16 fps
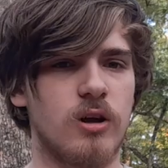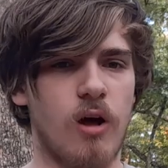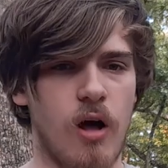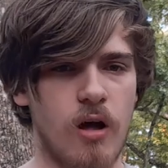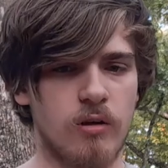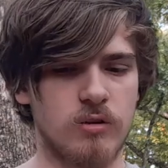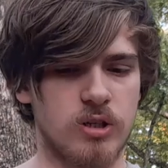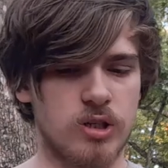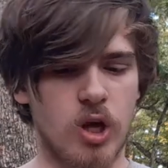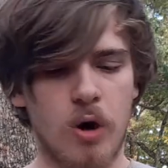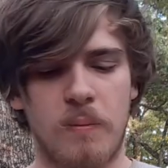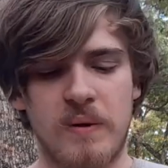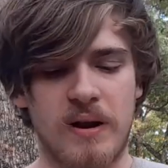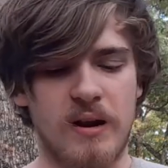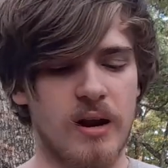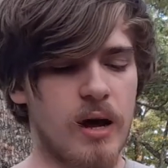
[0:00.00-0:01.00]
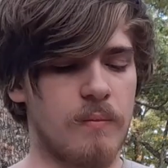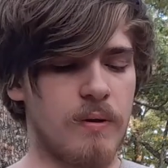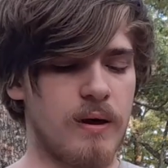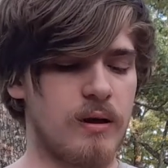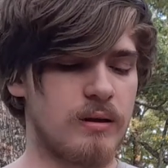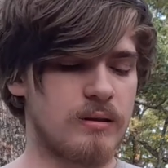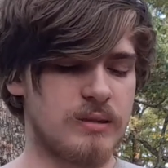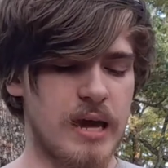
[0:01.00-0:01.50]
all, just open it up,
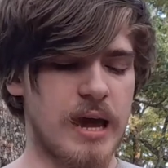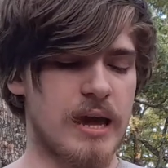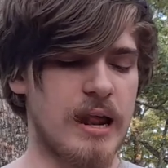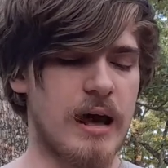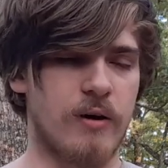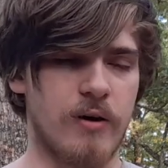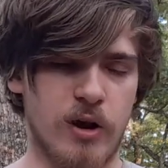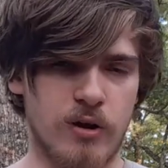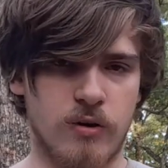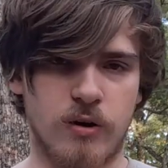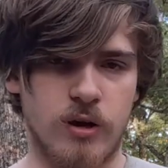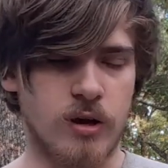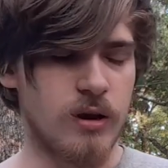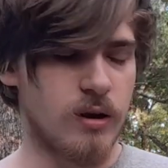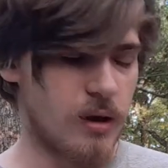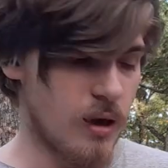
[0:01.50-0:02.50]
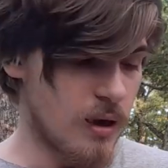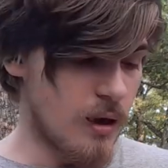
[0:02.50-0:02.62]
take it out, and you're good.